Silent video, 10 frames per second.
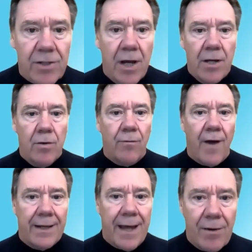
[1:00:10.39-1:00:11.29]
you'll find
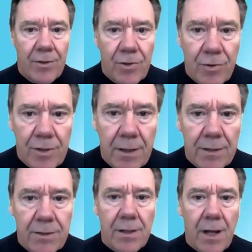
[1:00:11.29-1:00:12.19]
out it's
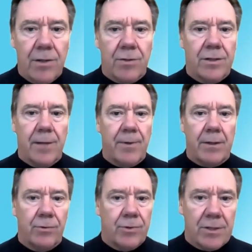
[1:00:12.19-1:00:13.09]
not your typical
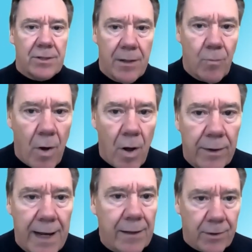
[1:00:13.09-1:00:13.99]
just in-wall
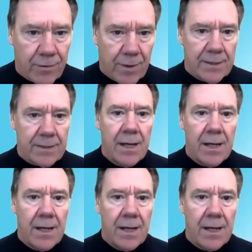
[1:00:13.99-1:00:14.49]
nailer truss.